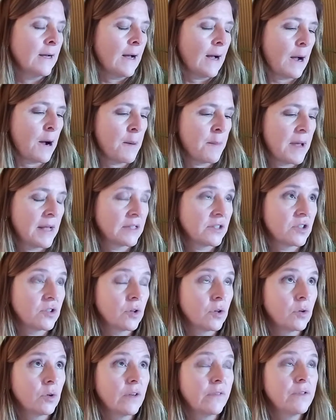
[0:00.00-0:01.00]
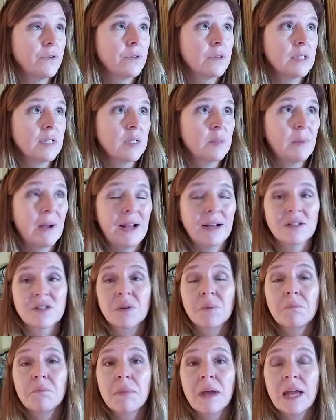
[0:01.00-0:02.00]
Um, and so, if you think back to
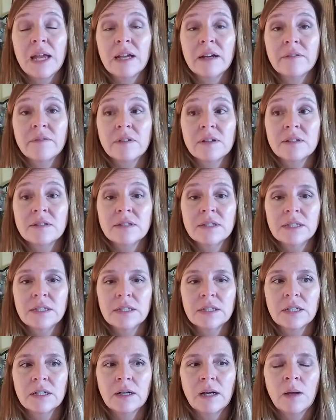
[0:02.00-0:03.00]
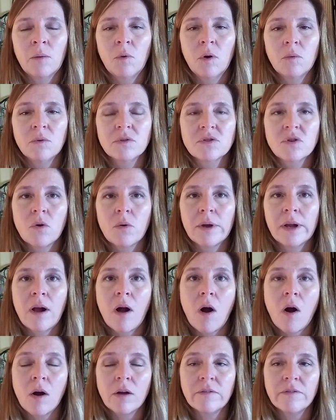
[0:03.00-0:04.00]
May of this year and what was going
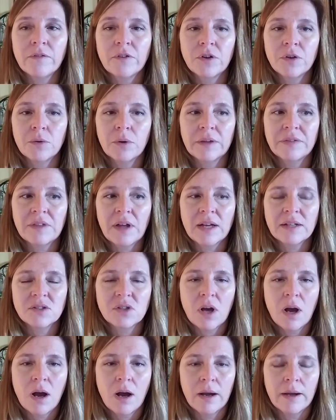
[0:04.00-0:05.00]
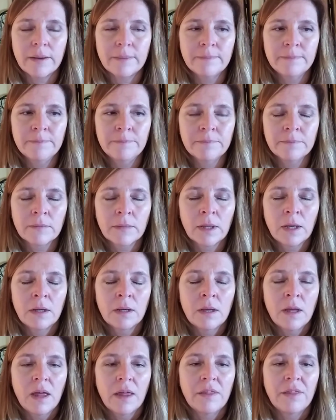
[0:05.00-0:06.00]
on for you at that time,
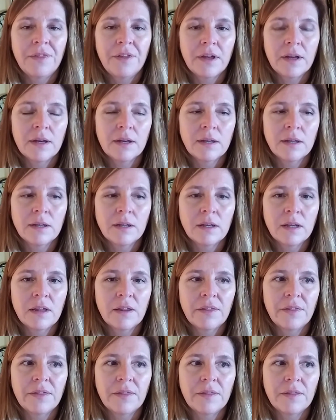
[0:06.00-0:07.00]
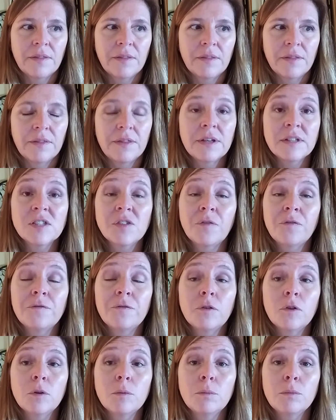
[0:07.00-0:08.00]
then this
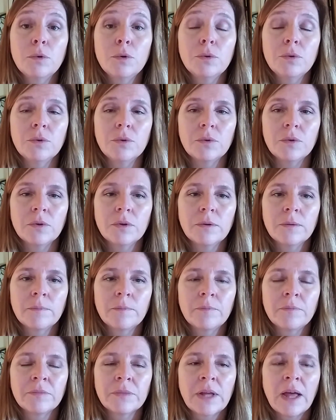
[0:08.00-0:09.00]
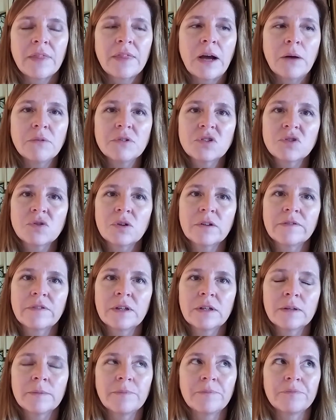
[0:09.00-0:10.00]
full moon that was sort of
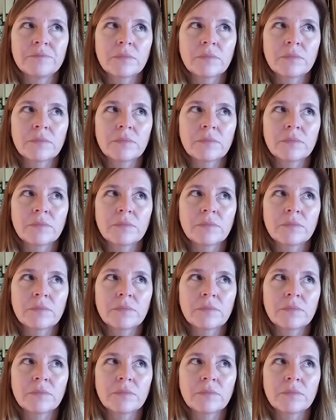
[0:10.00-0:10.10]
the